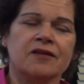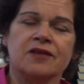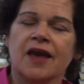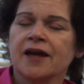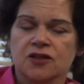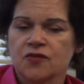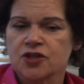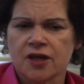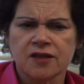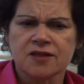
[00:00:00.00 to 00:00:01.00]
The active
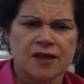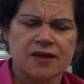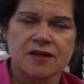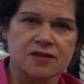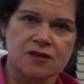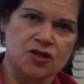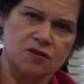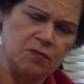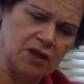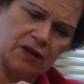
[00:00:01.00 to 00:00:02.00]
agenda setting isn't
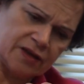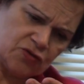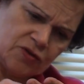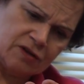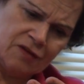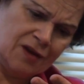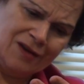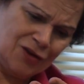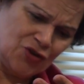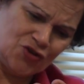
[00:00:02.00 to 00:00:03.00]
just me like sort of
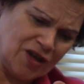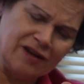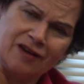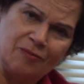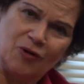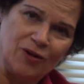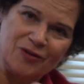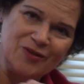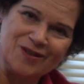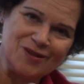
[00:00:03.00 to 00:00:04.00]
setting up all
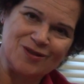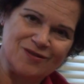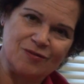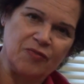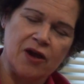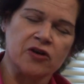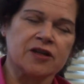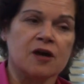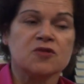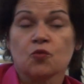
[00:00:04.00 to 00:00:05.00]
of these
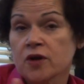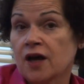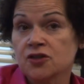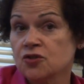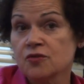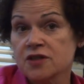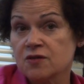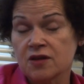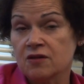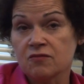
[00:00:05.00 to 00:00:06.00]
paradigms. What I'll do
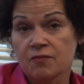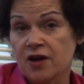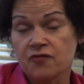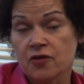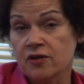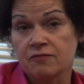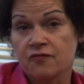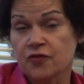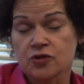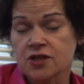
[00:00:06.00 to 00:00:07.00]
is, in my very
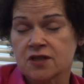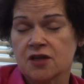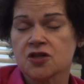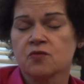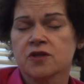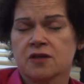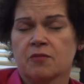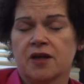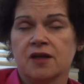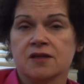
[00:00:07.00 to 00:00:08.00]
first session with
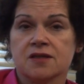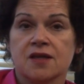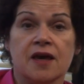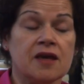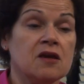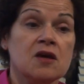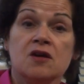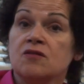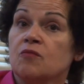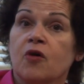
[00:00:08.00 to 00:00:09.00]
somebody, is say,
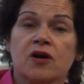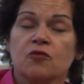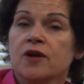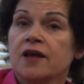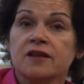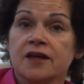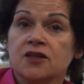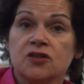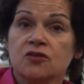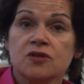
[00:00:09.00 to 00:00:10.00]
and part of what I'd like
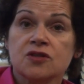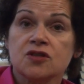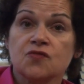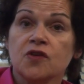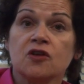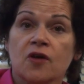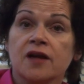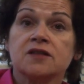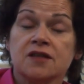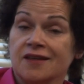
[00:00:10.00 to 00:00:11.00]
to do is just figure
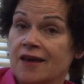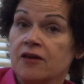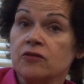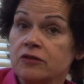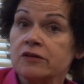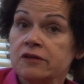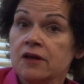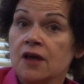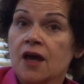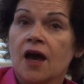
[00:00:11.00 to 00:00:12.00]
out together
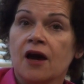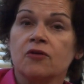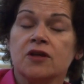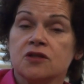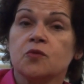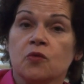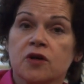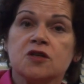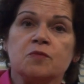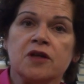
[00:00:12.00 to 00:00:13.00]
how it is we
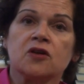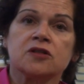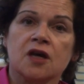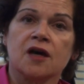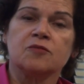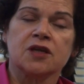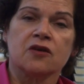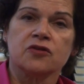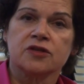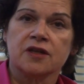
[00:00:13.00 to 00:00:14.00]
want to spend our time
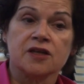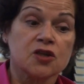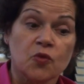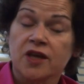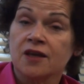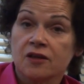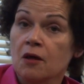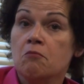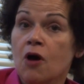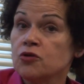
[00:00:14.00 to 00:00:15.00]
together today so we can get
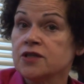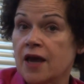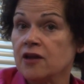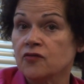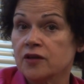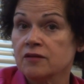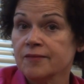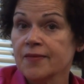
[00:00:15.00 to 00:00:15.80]
the most out of it.